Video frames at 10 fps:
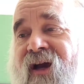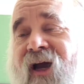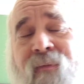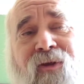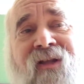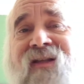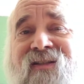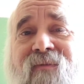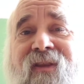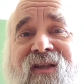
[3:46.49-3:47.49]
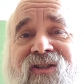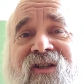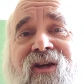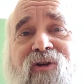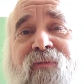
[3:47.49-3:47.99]
I'm looking at some of these
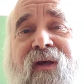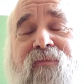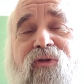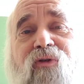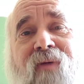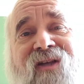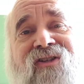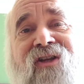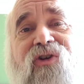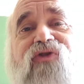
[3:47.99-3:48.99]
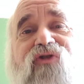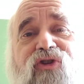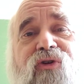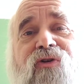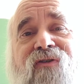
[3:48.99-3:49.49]
sneaker people who buy sneakers for
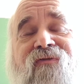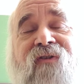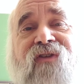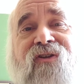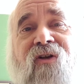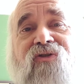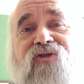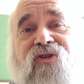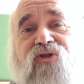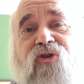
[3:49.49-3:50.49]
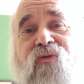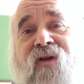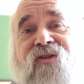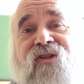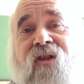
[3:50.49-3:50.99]
$250 and turn
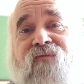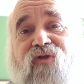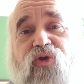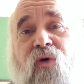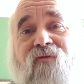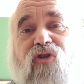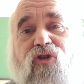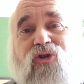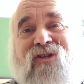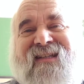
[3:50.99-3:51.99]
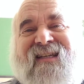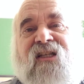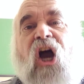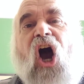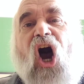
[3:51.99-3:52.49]
around and sell them for $1,200 or
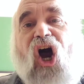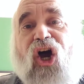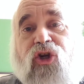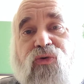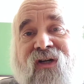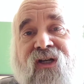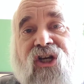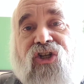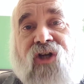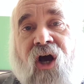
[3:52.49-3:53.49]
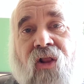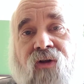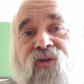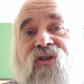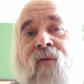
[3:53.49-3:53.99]
$1,300 a